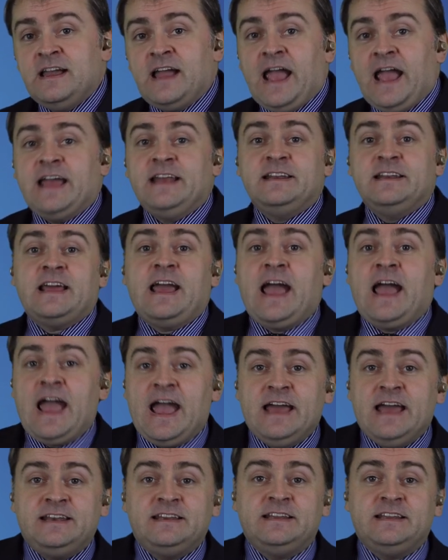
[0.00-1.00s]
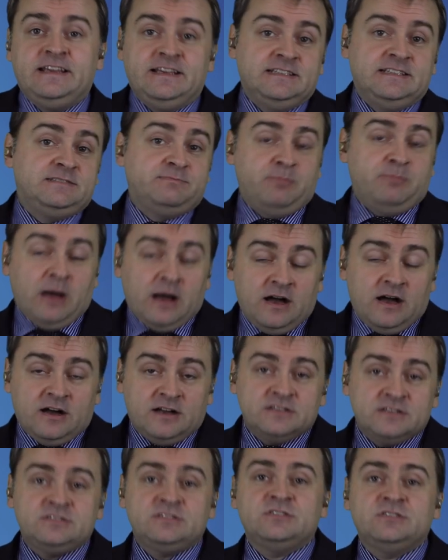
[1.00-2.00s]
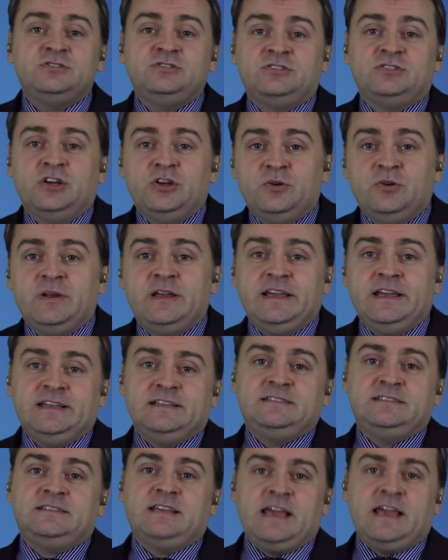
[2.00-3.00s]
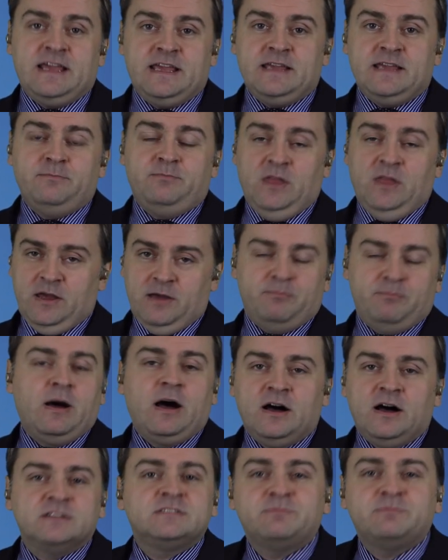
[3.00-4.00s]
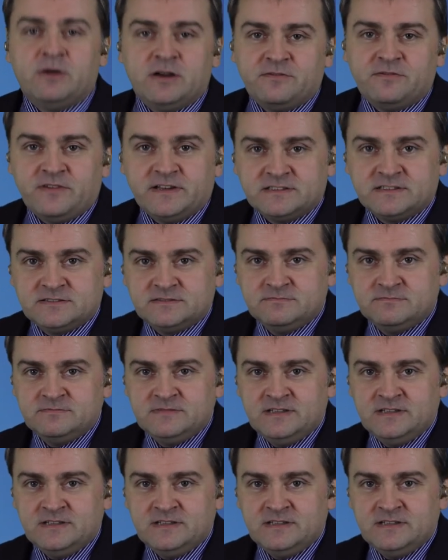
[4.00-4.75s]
and had is past, so it's a past perfect.